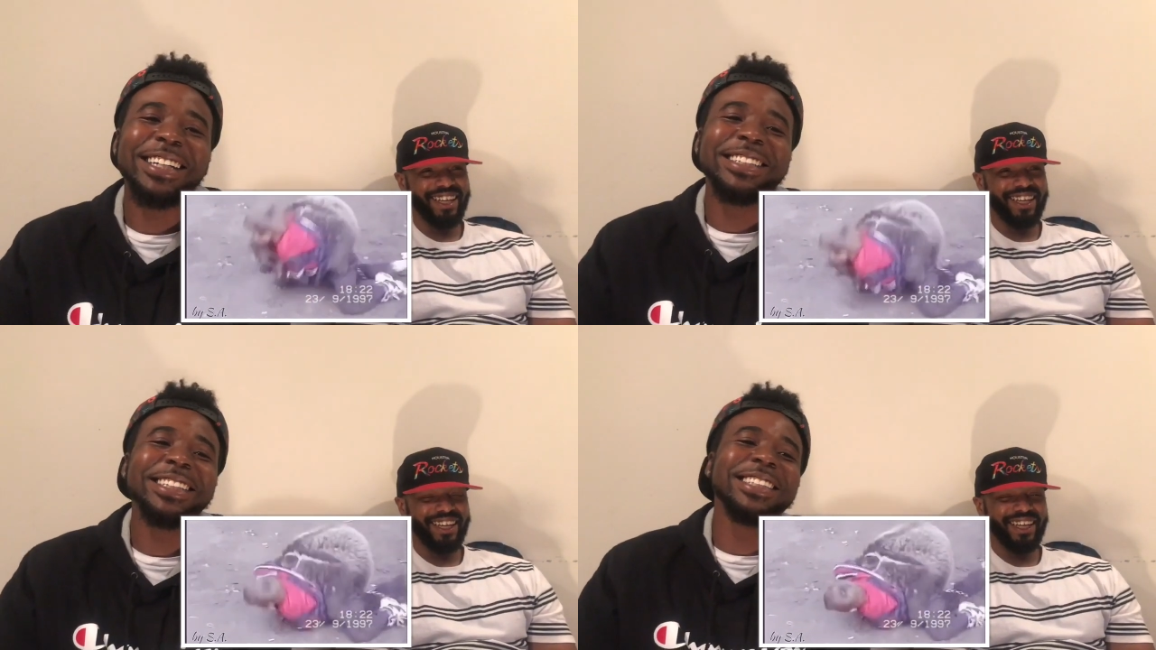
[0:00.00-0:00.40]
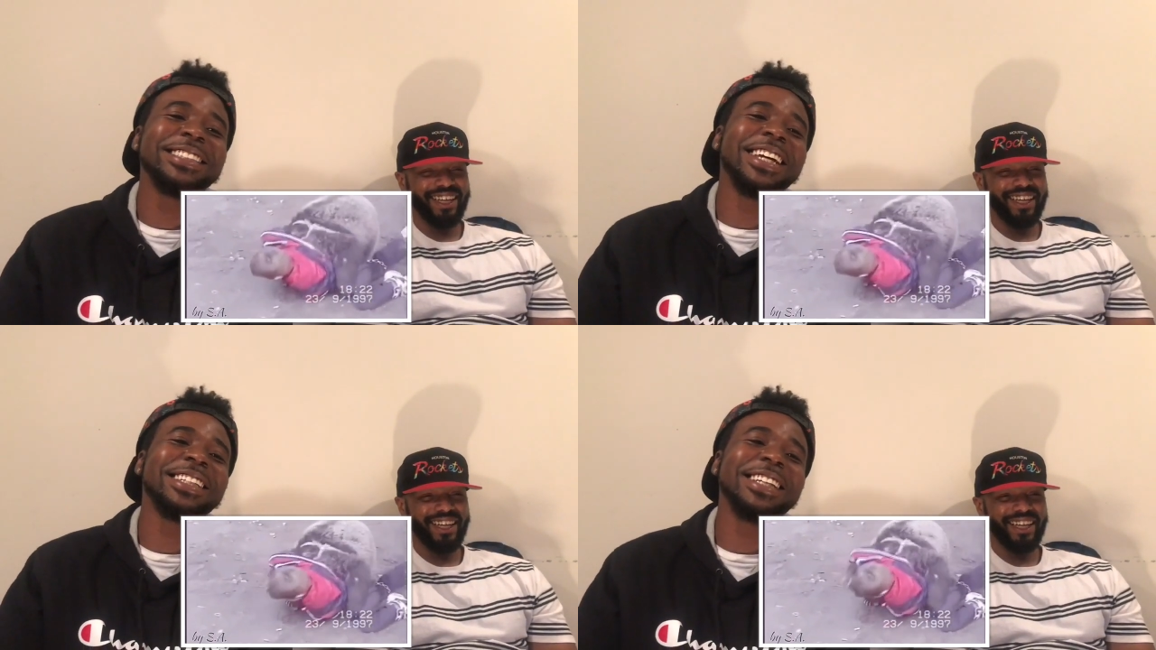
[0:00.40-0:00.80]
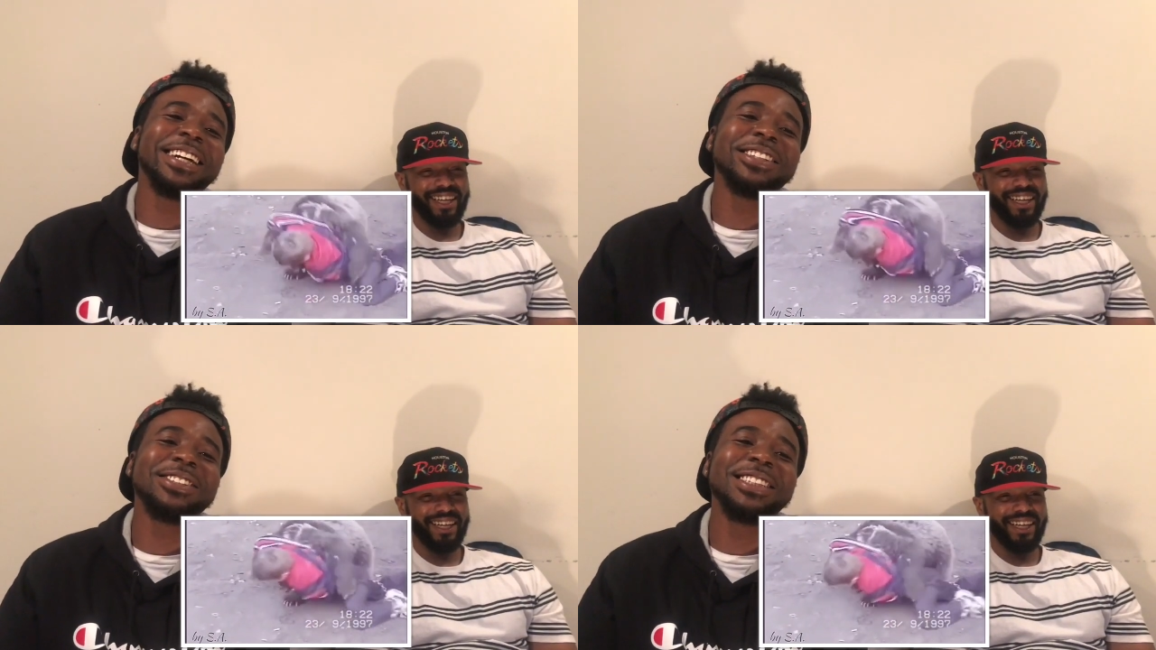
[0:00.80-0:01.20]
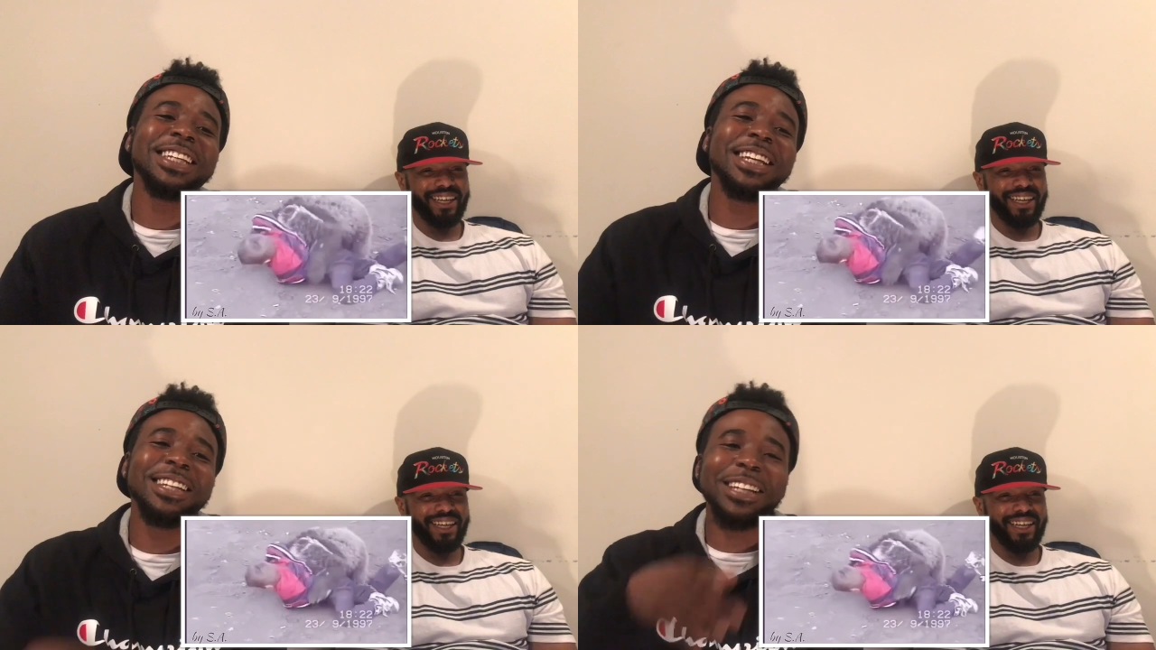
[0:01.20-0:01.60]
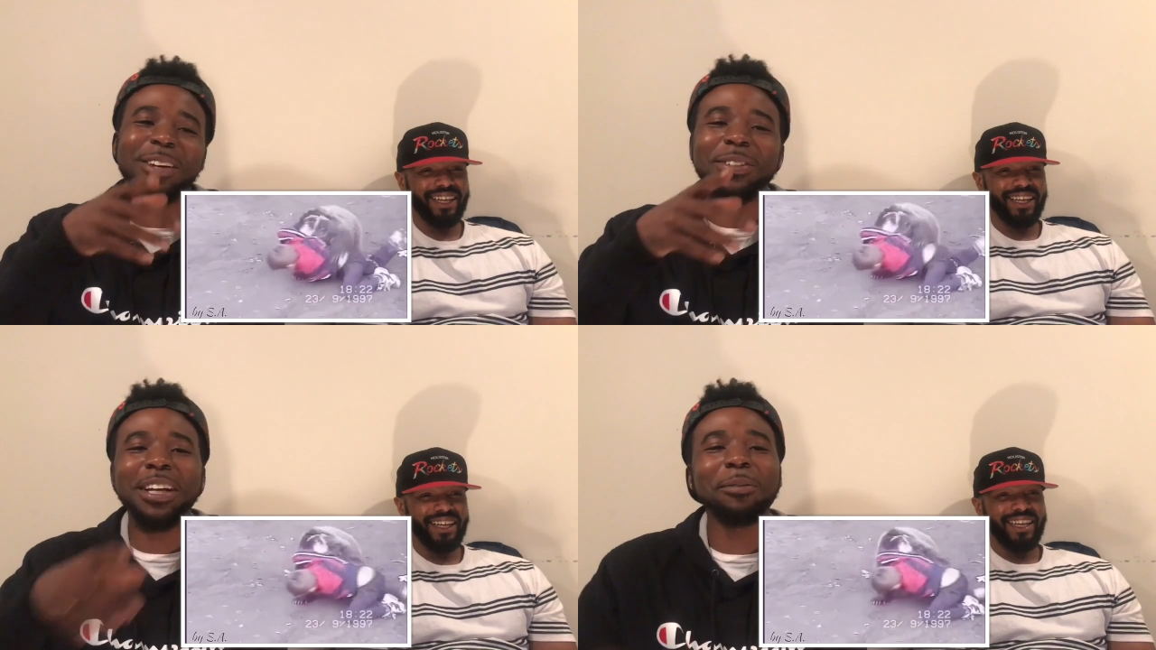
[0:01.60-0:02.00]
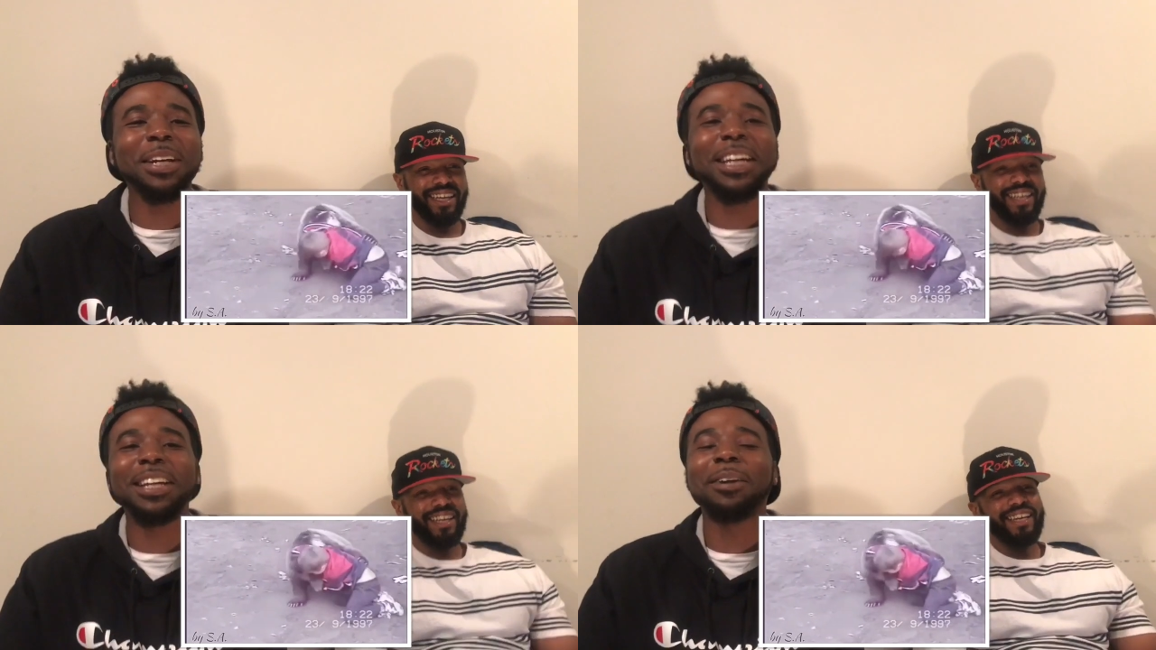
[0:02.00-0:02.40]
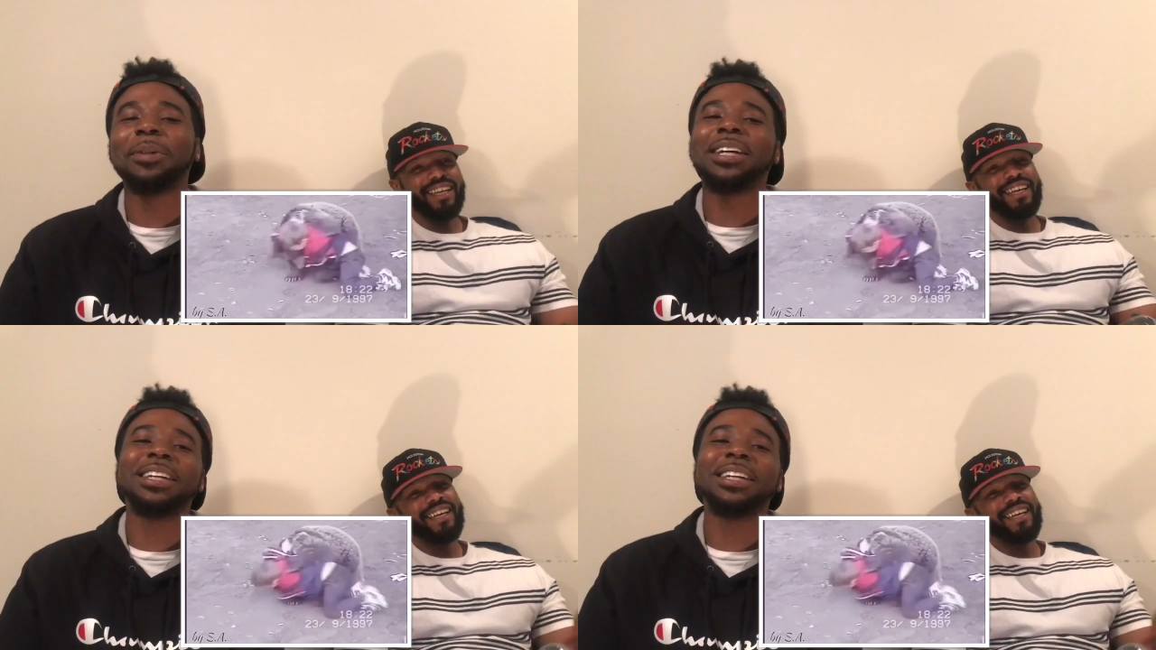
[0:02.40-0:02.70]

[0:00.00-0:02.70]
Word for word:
Speaker 1: just did a takedown to his head. Look at him, he's up in the man.